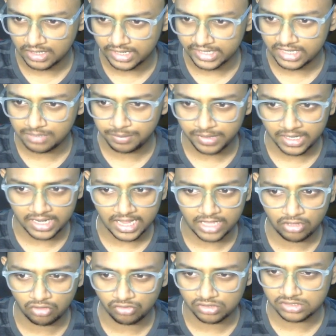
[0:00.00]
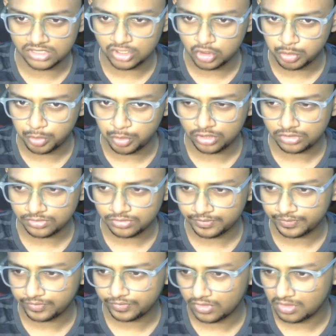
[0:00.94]
keeping an eye on the g2 pawn,
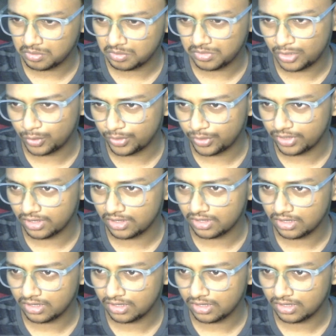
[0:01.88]
but okay.